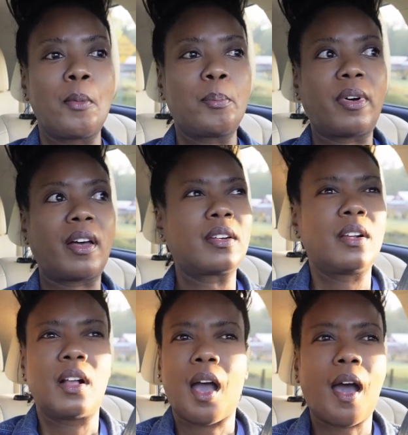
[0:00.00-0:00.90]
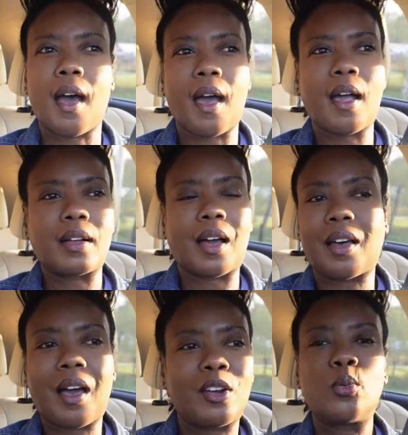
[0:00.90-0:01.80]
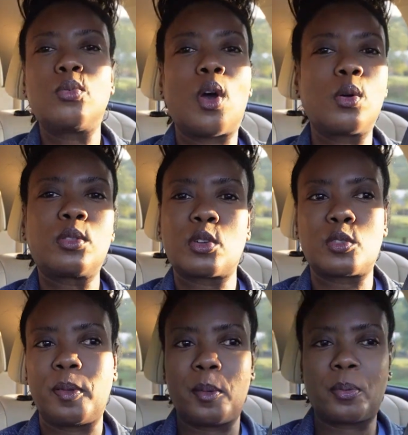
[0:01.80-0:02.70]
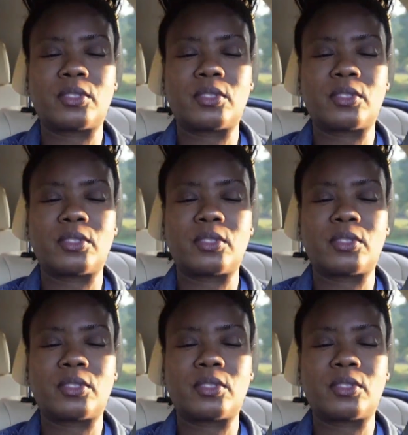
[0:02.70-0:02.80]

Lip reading: But I don't know those people.